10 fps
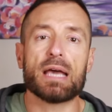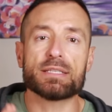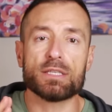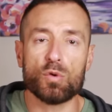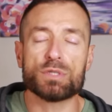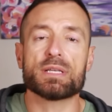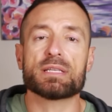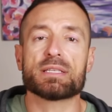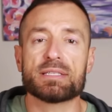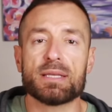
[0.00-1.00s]
as a U S
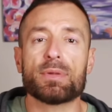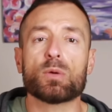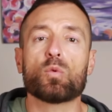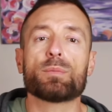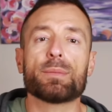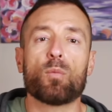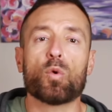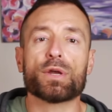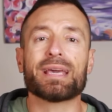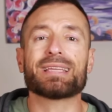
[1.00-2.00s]
citizen sibling, will be
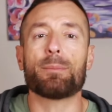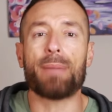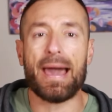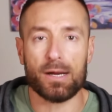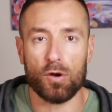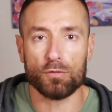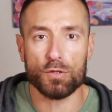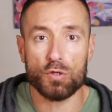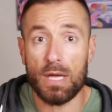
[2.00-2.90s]
working in the background.